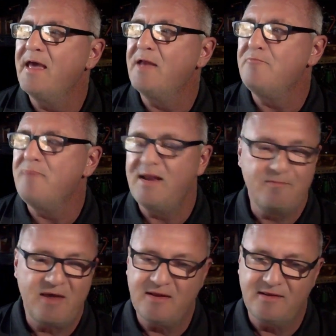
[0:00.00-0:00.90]
and
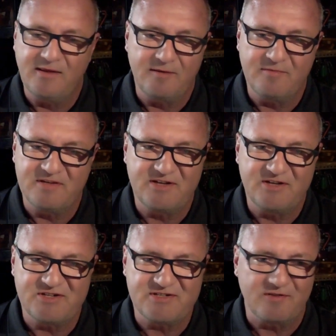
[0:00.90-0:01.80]
many hit and
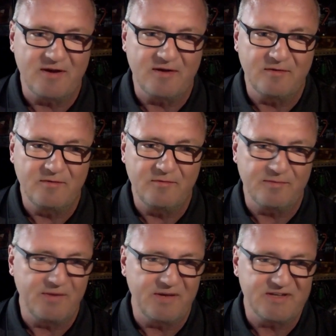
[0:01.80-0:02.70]
miss engines are run
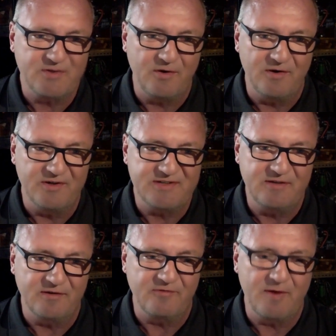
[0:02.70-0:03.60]
with buzz coils
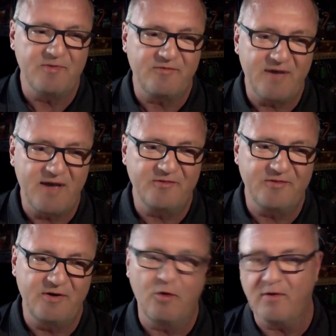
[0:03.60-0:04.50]
either from the
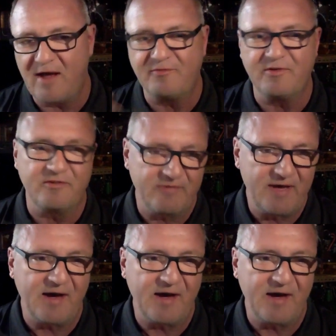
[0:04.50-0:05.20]
factory or after the